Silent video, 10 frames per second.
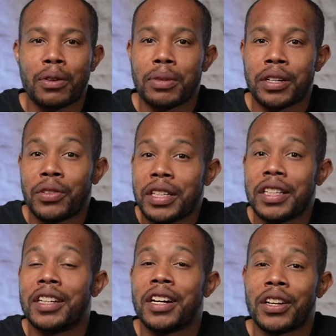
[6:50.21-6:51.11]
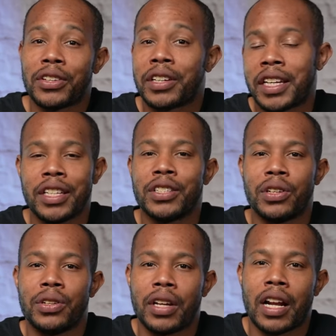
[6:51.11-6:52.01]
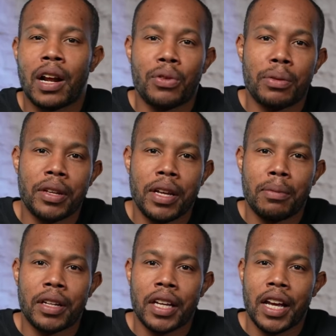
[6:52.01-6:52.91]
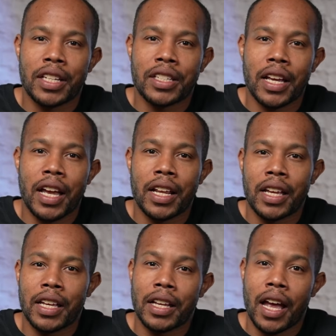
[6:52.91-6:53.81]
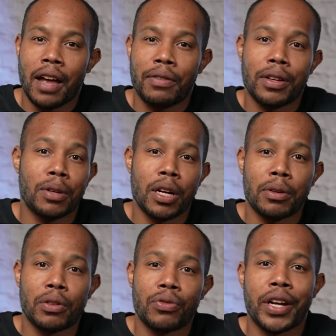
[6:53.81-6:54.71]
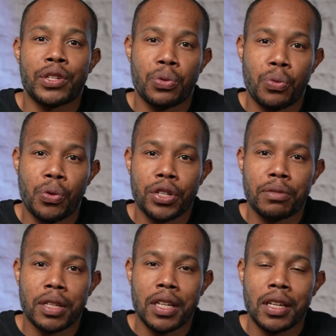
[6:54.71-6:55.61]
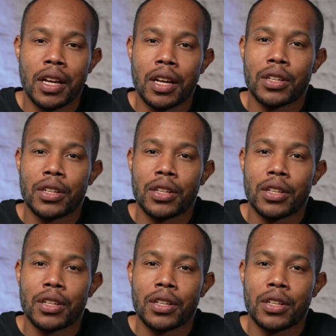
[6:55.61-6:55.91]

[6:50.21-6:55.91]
I would have been on the other end zone and I would have been able to catch that and have him coming right towards me.